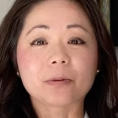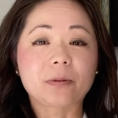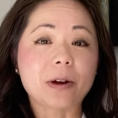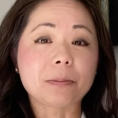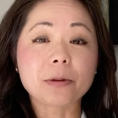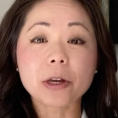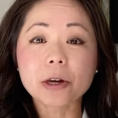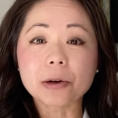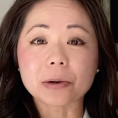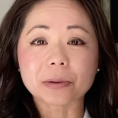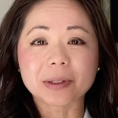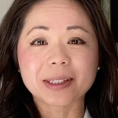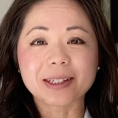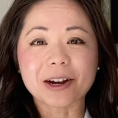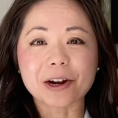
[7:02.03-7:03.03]
you.
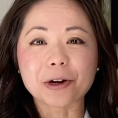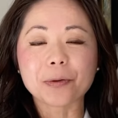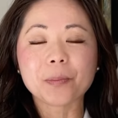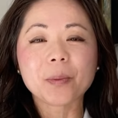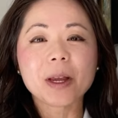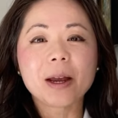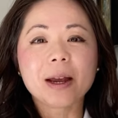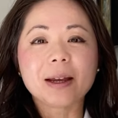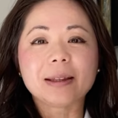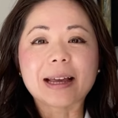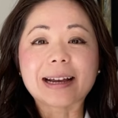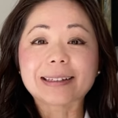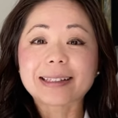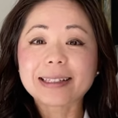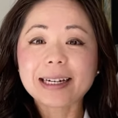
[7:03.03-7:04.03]
So
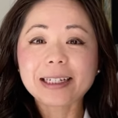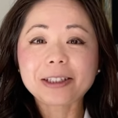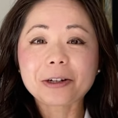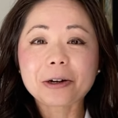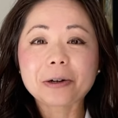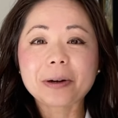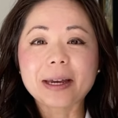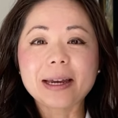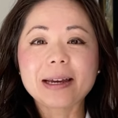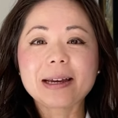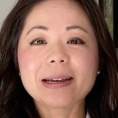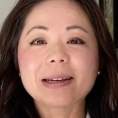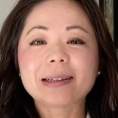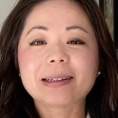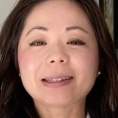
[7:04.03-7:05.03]
that signal
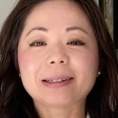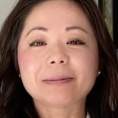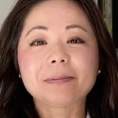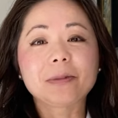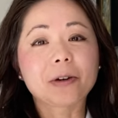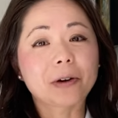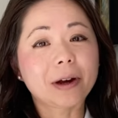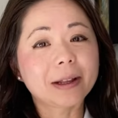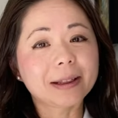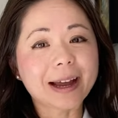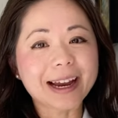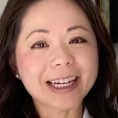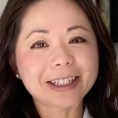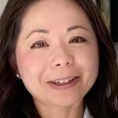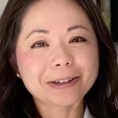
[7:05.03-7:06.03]
is your
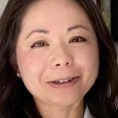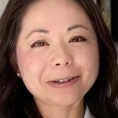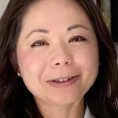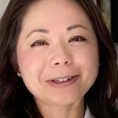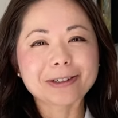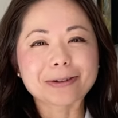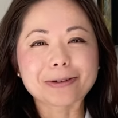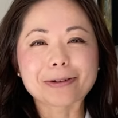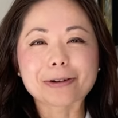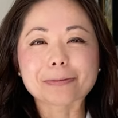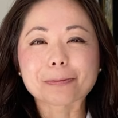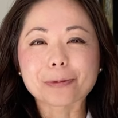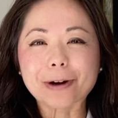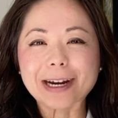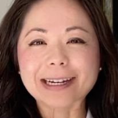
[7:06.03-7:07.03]
aligners or your
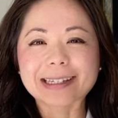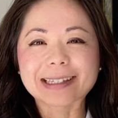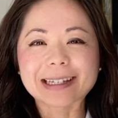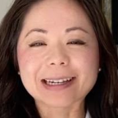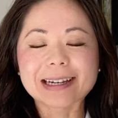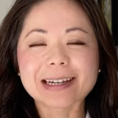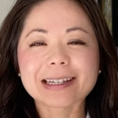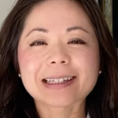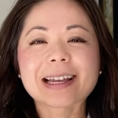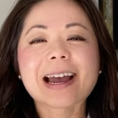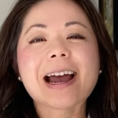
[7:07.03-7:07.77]
braces